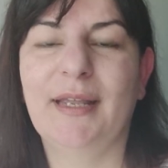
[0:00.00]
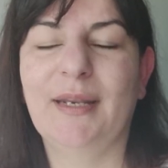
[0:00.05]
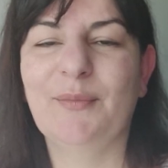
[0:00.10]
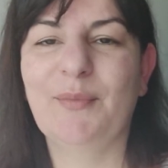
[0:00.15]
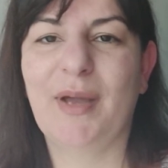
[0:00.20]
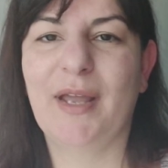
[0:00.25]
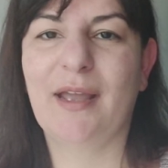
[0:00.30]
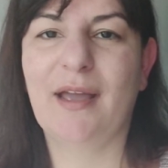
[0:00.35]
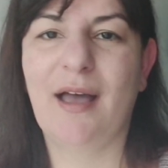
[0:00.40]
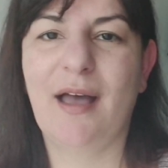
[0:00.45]
in
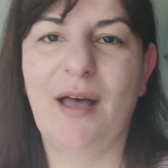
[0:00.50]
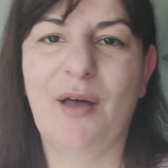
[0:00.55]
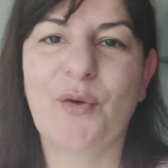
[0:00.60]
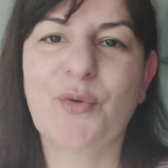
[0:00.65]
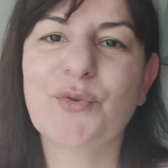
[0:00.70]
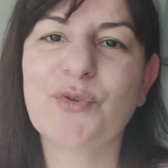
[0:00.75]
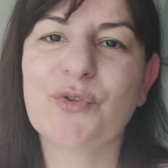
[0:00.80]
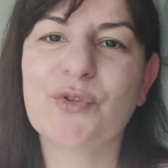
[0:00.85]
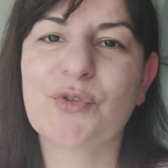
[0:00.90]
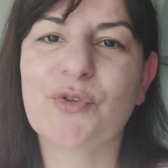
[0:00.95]
my
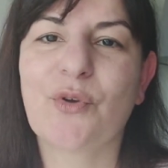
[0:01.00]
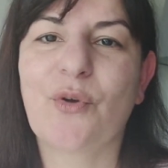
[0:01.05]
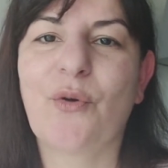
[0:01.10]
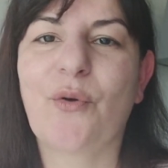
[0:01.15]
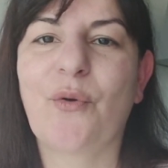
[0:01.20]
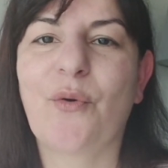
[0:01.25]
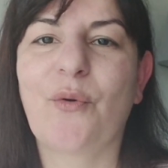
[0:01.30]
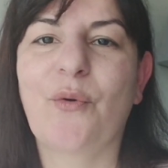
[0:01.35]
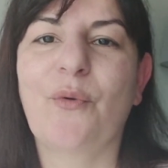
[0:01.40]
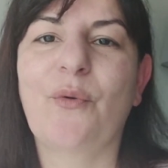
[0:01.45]
house,
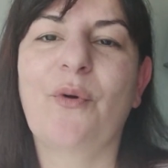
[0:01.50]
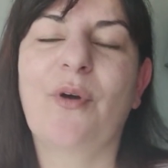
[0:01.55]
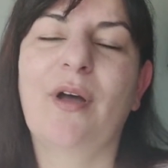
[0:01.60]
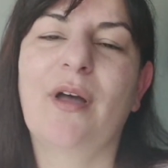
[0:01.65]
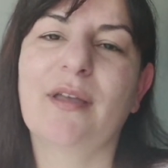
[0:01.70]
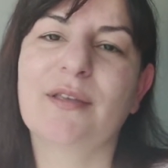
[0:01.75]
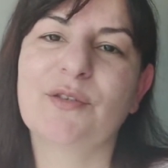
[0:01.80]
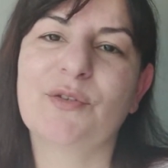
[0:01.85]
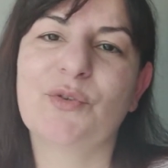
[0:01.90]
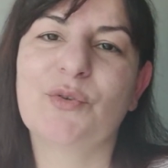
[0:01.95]
so
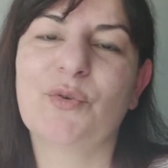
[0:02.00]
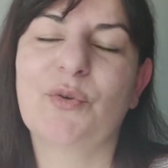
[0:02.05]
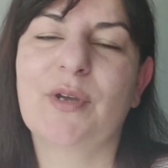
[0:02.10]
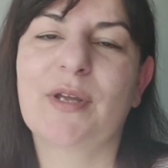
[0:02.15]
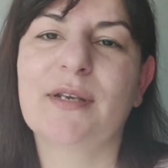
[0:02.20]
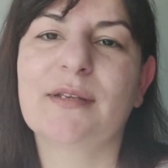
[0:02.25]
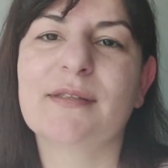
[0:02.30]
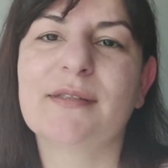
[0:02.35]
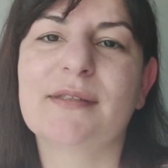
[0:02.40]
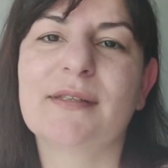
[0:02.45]
as you
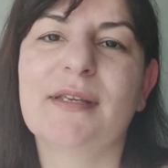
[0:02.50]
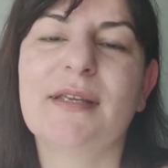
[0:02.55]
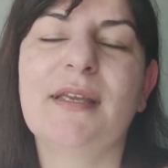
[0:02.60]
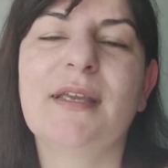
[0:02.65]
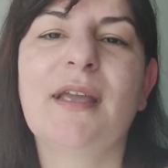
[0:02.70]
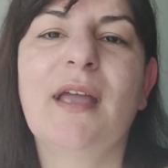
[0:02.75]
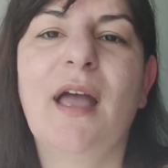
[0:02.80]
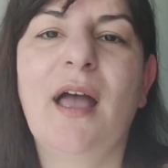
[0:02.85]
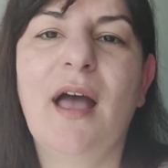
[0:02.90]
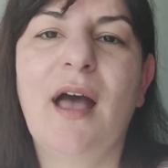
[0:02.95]
can
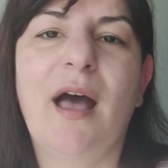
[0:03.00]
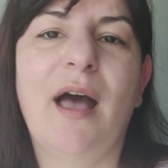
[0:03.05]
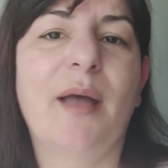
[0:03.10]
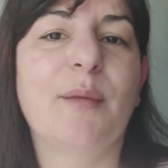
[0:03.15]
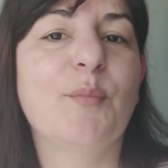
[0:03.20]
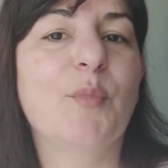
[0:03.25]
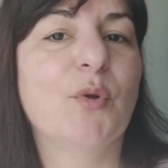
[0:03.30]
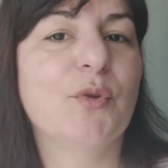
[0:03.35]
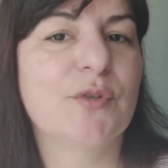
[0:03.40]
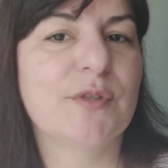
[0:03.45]
see I
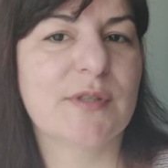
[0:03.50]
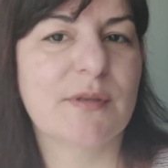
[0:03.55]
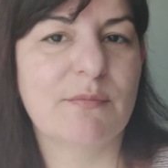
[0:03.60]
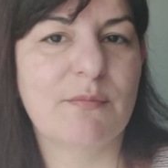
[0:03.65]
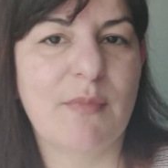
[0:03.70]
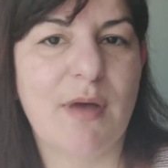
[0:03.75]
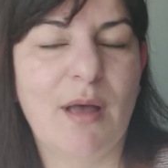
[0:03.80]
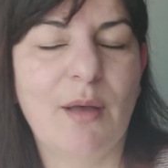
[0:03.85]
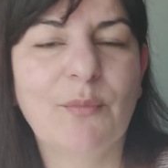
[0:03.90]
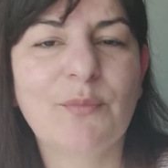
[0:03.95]
bought some
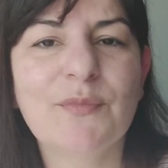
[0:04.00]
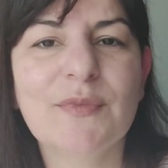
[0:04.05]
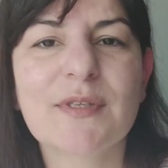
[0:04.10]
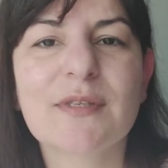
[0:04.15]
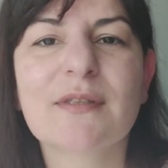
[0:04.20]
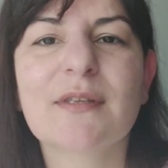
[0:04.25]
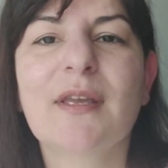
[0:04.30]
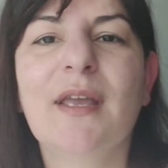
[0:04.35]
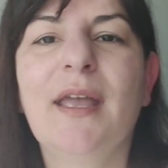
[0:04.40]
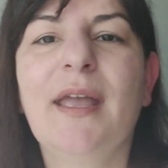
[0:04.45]

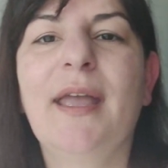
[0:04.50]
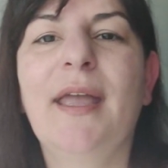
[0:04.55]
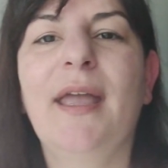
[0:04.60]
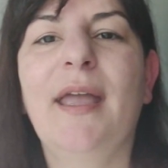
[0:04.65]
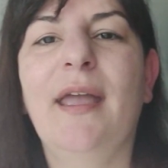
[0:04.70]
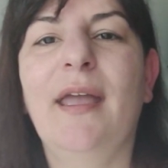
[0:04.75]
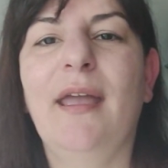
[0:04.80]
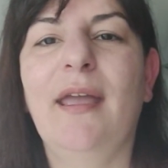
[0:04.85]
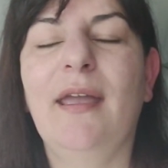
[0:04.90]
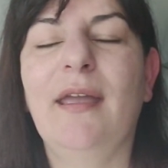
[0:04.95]
mums
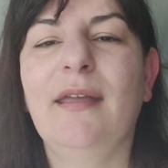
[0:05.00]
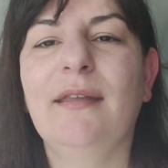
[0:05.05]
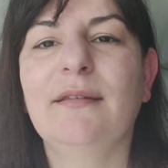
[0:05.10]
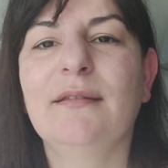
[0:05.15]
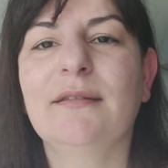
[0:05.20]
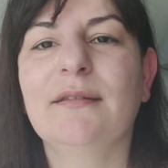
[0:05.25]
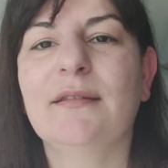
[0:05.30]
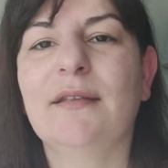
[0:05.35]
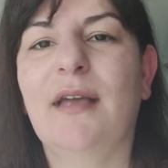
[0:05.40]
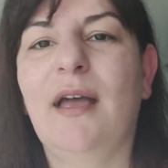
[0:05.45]

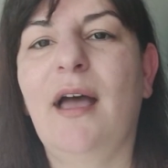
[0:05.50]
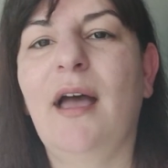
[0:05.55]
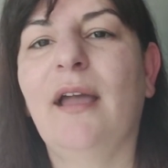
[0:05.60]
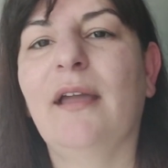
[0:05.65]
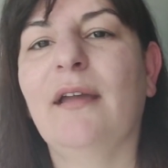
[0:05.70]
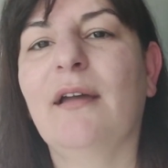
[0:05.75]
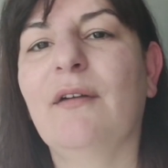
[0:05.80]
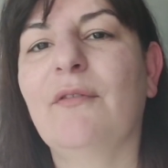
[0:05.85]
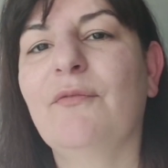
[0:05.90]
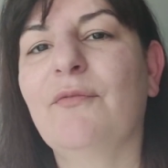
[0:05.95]
and I
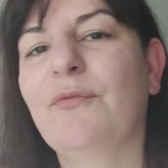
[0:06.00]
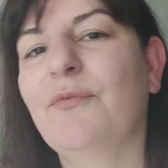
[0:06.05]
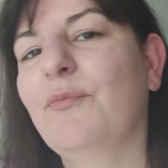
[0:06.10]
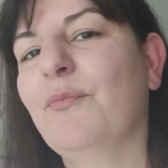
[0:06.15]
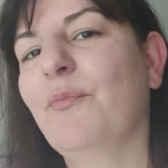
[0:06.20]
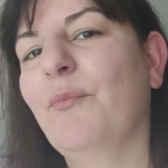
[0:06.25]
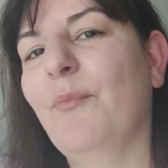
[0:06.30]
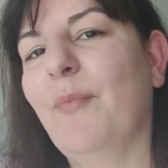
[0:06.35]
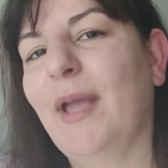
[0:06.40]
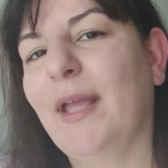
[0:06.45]
have
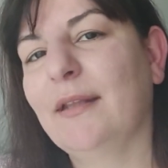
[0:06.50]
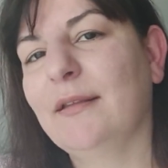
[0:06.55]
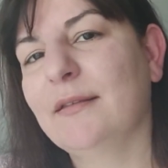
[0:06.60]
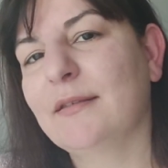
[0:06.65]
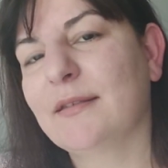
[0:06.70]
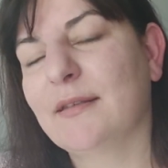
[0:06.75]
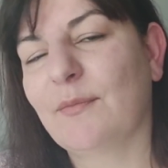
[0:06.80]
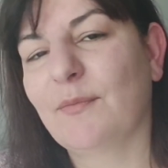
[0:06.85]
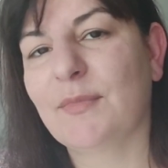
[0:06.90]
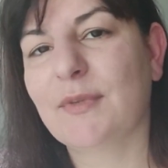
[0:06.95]
made
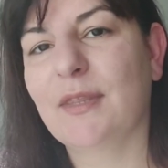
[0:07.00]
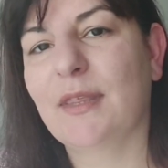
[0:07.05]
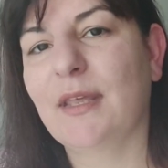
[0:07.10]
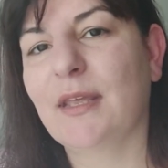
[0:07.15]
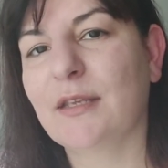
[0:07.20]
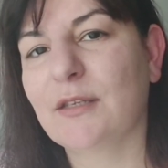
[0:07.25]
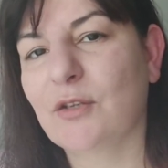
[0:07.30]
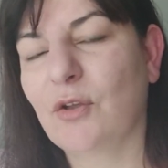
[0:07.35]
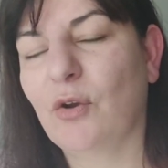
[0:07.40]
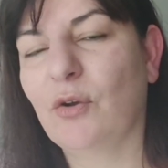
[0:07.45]
some
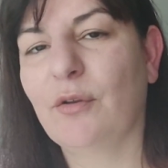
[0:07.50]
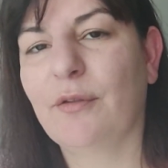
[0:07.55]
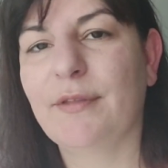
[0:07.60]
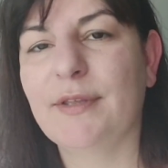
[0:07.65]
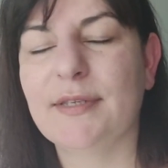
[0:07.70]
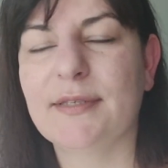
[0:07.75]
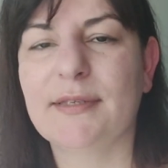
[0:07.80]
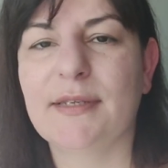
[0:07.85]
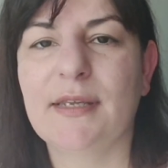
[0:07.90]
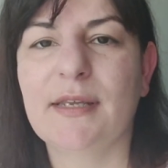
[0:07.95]
things all
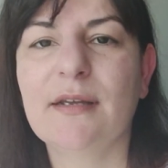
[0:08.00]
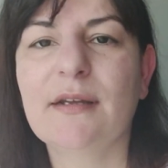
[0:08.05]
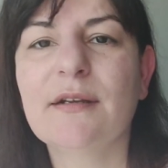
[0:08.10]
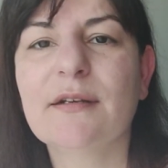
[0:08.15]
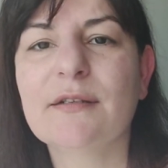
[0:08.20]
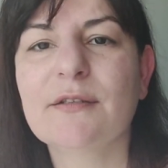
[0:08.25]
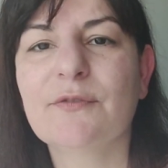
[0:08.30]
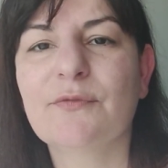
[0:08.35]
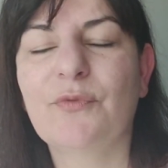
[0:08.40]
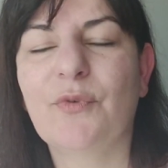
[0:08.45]
these
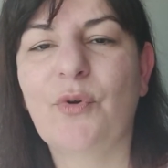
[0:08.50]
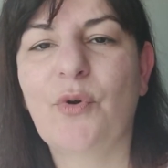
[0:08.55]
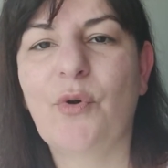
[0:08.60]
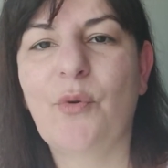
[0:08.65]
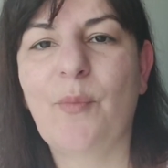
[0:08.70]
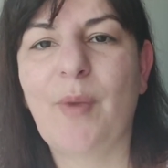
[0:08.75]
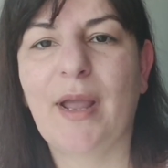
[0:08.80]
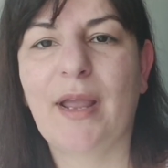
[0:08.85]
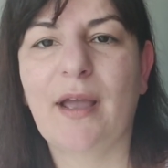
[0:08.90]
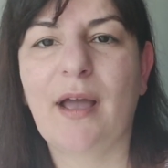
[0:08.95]
years for
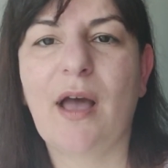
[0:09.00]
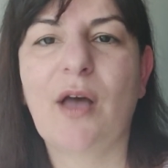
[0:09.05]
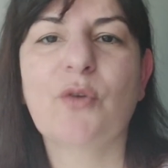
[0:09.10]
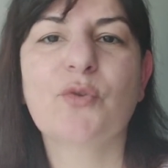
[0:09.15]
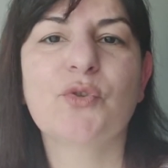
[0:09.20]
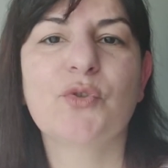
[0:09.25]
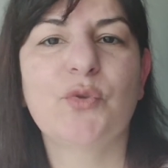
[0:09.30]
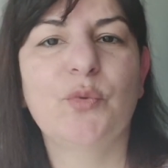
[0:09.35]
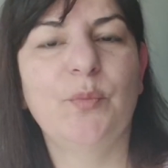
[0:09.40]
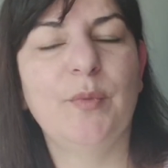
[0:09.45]
my
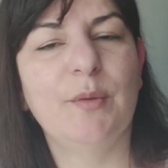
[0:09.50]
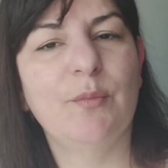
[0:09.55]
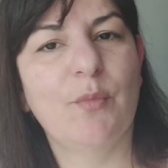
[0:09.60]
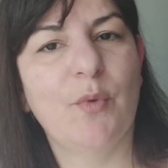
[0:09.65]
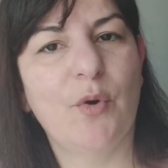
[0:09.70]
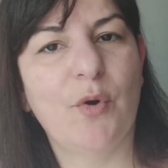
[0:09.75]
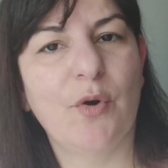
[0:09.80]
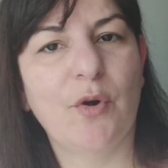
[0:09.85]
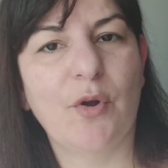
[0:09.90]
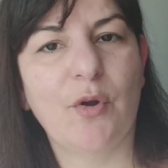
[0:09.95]
house to be
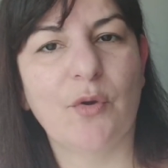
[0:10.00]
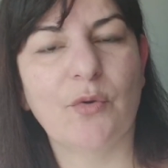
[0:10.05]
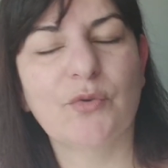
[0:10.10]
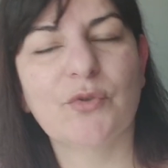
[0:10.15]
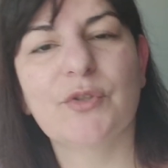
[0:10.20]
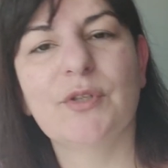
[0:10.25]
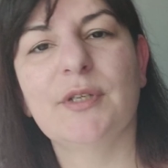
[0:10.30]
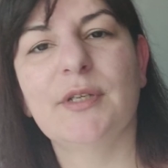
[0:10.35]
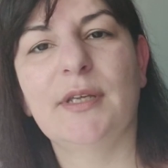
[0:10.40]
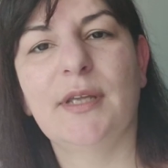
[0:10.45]
more
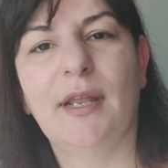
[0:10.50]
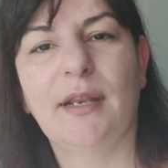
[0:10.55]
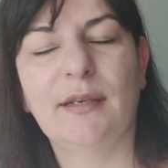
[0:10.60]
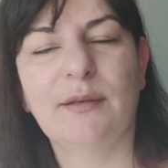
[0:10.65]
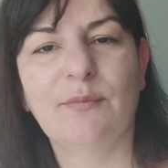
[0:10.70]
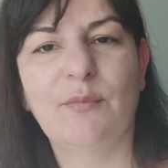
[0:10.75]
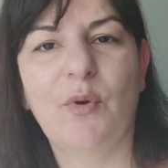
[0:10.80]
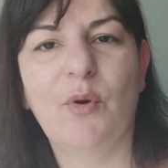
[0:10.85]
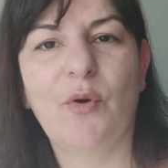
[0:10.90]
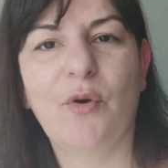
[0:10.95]
cozy and
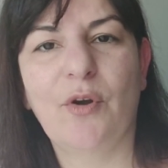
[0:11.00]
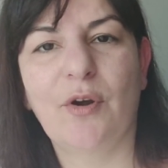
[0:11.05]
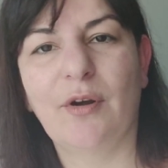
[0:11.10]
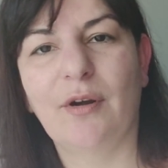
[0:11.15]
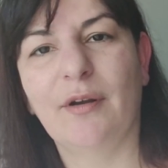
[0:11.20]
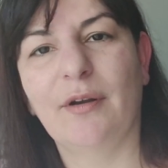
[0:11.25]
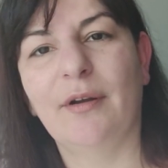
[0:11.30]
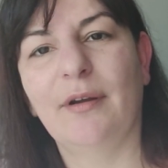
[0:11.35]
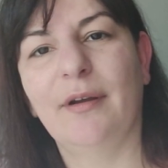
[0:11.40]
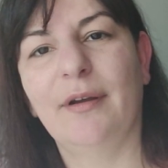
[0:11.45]

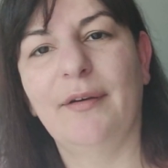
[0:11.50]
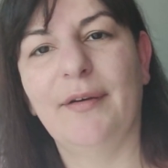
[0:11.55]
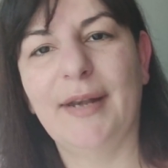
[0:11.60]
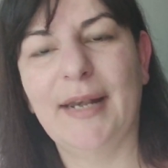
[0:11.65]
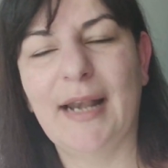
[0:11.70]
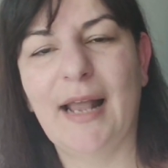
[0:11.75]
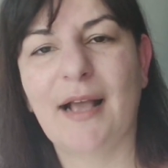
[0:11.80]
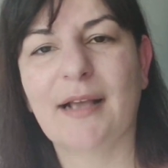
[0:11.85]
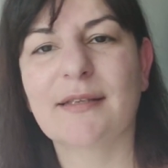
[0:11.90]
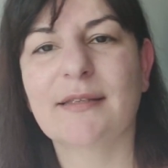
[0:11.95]
more
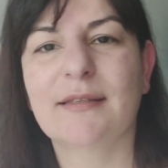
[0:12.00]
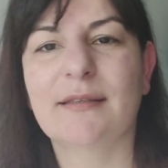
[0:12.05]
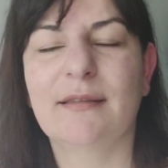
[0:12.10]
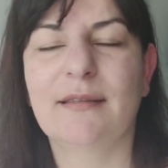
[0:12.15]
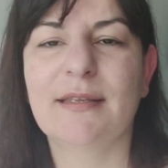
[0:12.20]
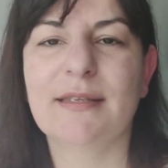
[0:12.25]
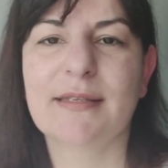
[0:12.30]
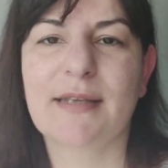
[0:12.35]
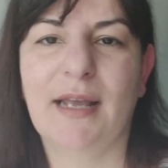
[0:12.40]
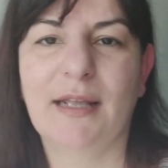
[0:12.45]
relaxed
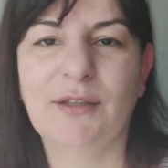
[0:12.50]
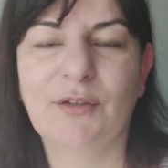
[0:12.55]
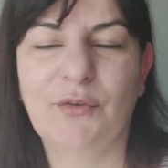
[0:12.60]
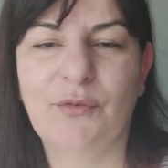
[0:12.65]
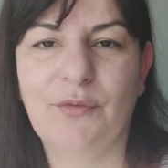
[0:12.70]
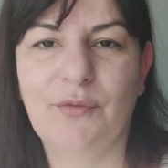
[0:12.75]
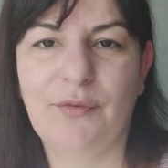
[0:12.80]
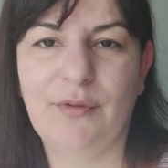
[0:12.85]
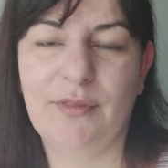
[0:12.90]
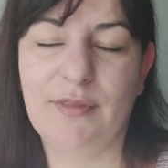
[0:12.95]
this
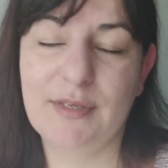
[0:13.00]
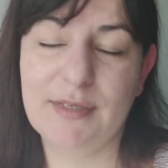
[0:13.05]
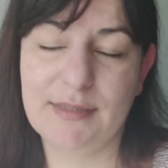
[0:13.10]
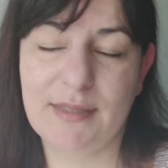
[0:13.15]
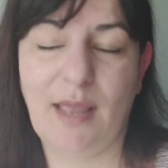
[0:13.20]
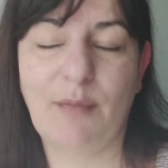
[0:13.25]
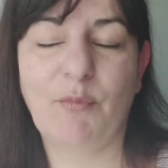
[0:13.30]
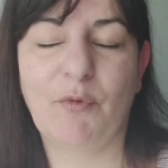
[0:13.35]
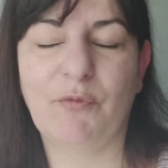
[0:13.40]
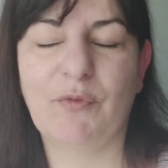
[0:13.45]

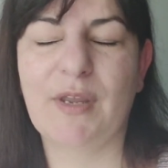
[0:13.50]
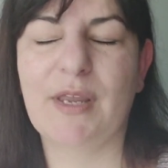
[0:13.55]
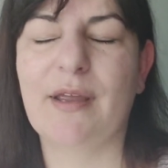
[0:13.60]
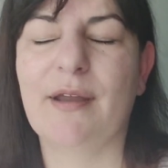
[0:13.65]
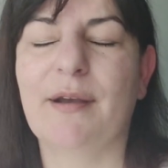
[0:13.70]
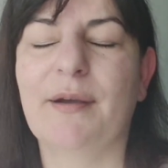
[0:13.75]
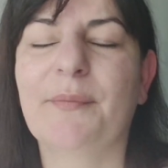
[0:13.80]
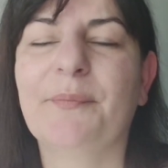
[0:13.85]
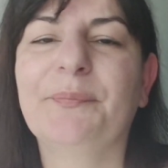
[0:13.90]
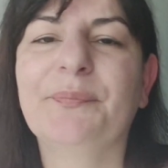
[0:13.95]
time of
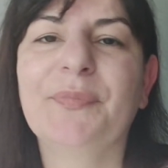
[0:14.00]
year.